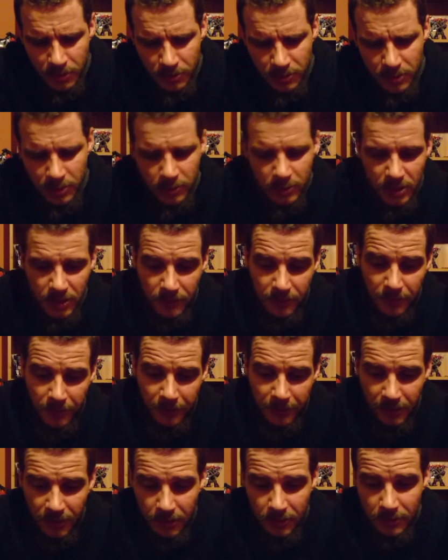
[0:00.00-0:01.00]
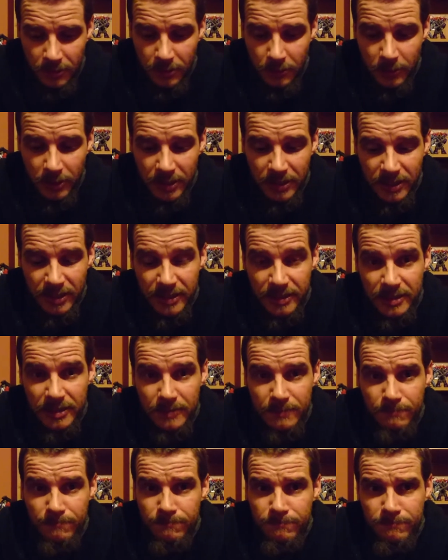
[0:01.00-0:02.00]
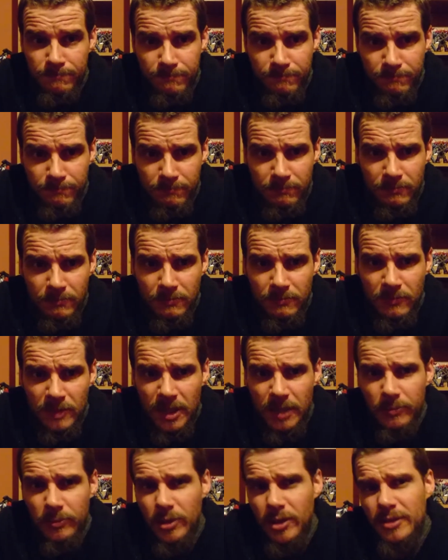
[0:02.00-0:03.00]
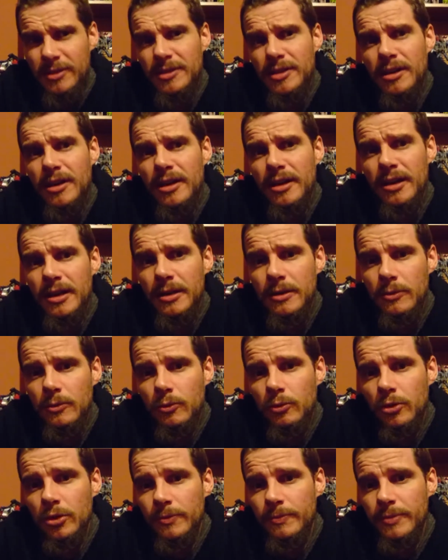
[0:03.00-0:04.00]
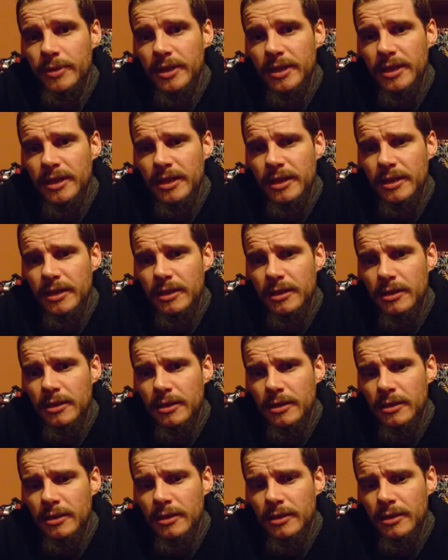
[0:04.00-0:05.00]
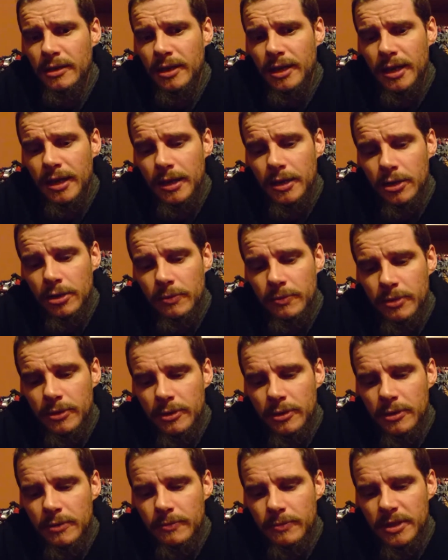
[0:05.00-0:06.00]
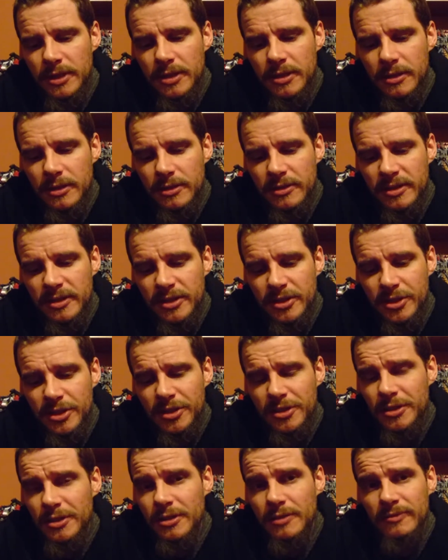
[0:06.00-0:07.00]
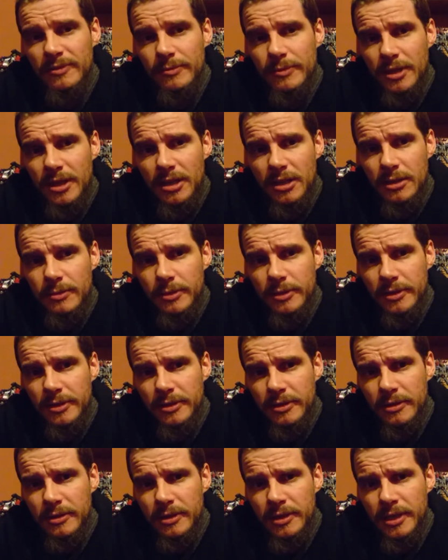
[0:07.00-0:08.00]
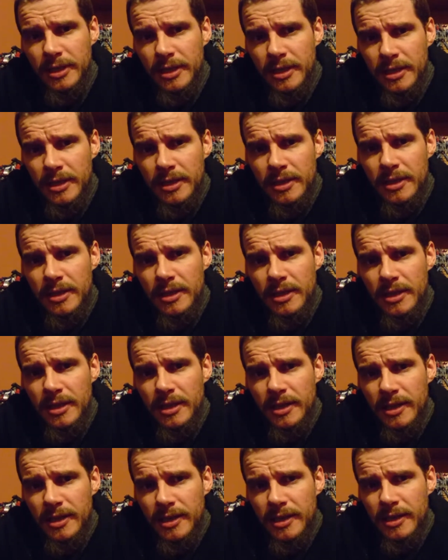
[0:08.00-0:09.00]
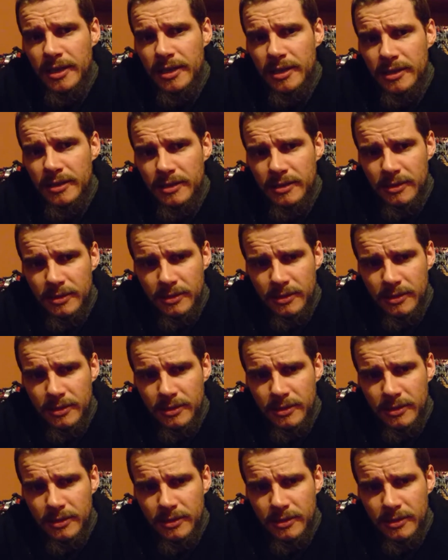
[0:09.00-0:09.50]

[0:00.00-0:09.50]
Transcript: don't even think doing this when I'm not tired would be a help, because it's just an unremarkable toy. It